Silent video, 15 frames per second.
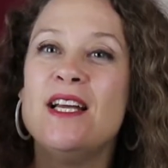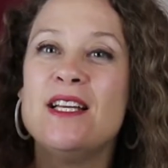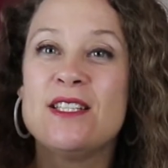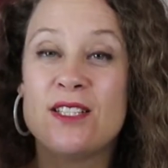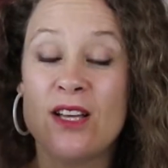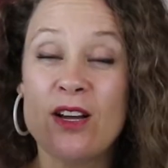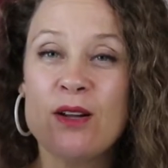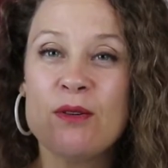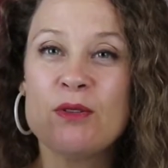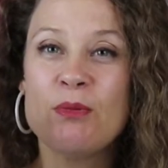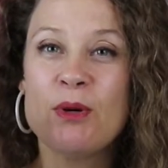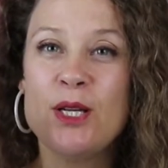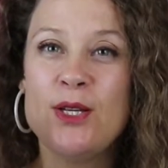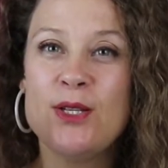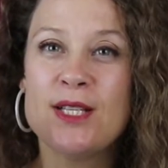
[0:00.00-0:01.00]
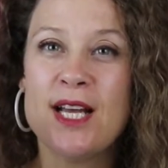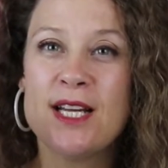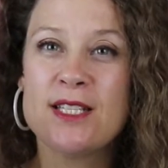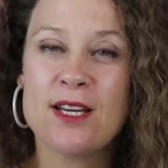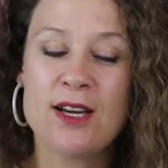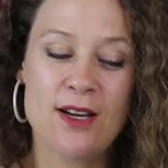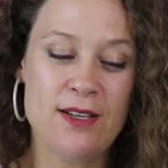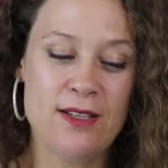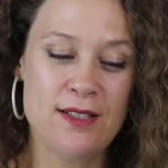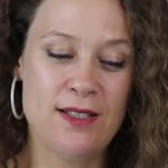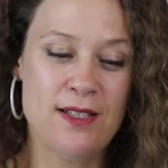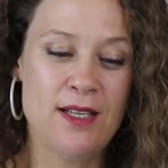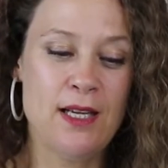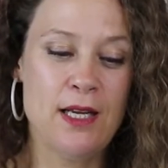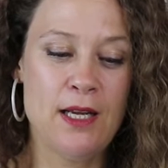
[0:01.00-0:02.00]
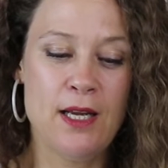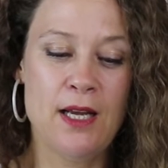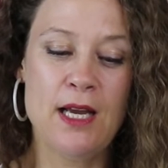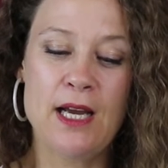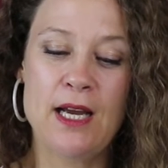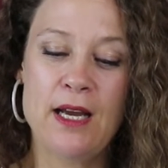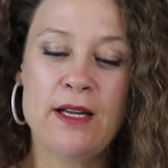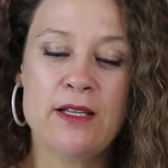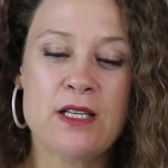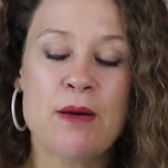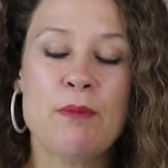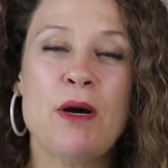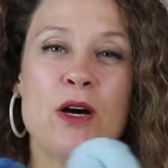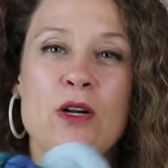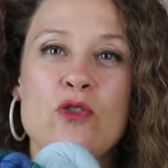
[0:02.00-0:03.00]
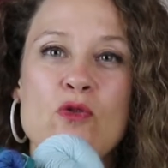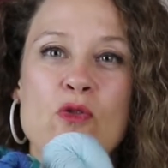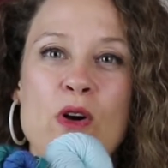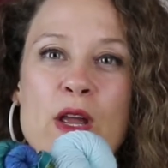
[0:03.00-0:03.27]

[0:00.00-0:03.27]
Sign up to my newsletter, and I'll draw